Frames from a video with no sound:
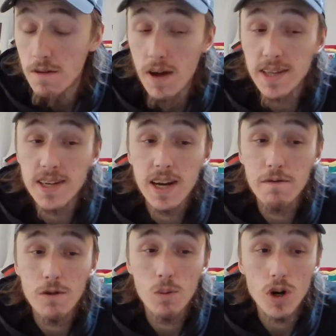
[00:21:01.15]
Thanks again
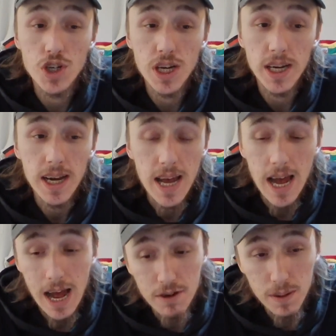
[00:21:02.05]
for watching.
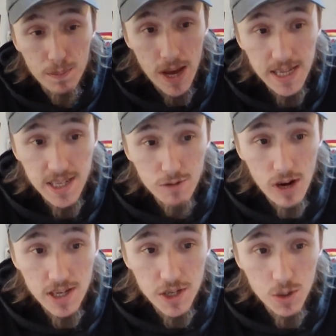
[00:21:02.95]
Have an amazing
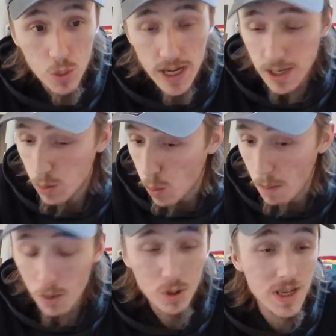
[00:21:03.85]
rest of the week. One
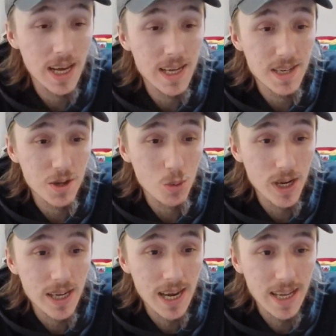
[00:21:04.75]
more day until the
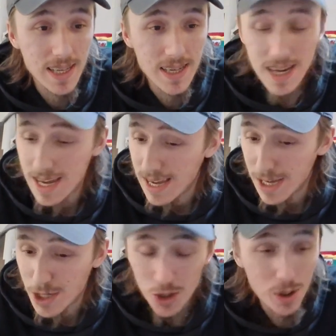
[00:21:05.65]
weekend.
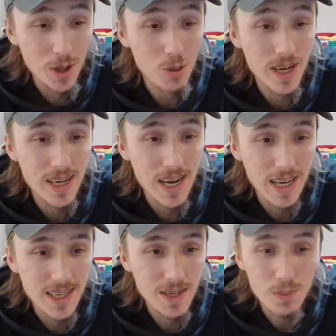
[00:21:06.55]
Enjoy the
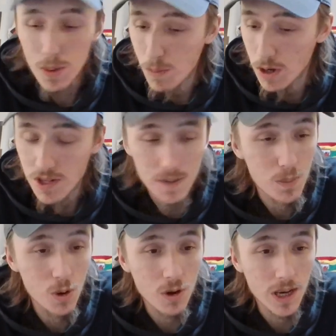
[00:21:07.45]
weekend, but most
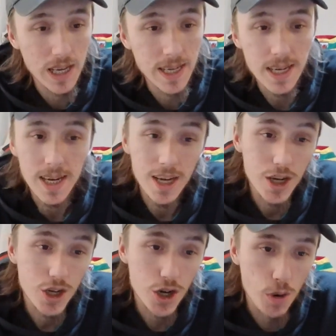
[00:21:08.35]
importantly,
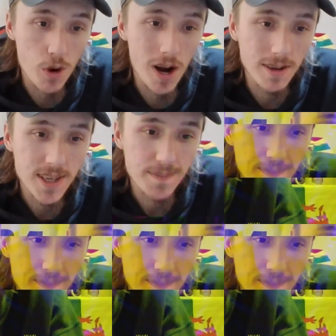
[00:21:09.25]
go Browns.